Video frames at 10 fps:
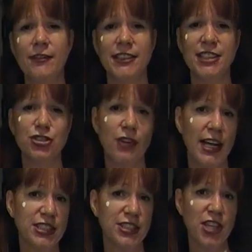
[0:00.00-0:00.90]
if it
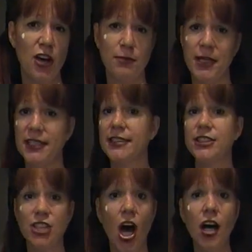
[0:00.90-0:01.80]
scratches off because
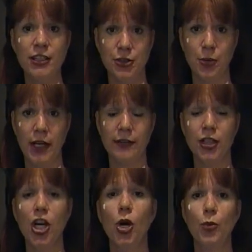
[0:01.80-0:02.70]
the dogs or
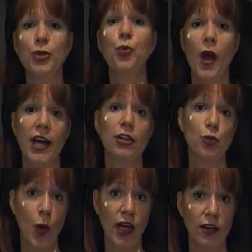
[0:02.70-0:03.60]
whatever would
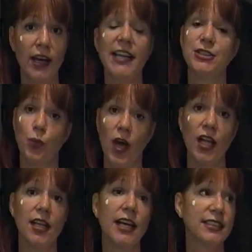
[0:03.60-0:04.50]
wear well as
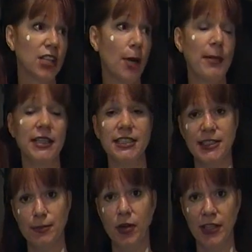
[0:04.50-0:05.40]
well as not make
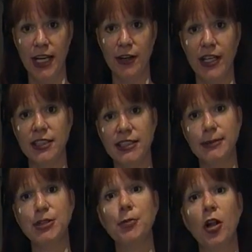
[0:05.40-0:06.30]
the, the area
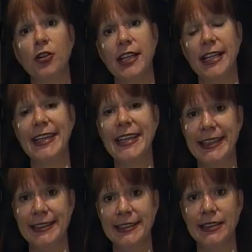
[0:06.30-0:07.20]
seem smaller than it
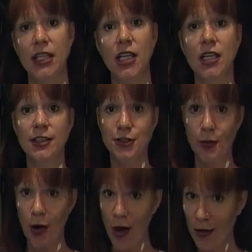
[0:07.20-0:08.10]
is.
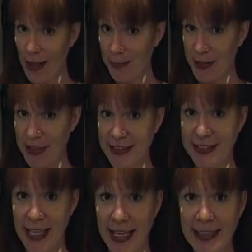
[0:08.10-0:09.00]
So all that being
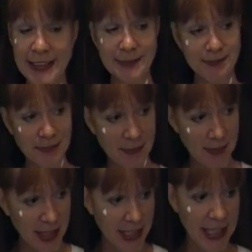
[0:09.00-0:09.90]
said,
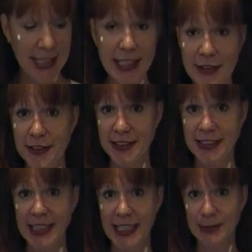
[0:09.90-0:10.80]
here
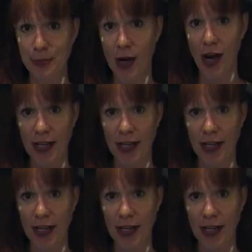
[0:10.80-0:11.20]
is the end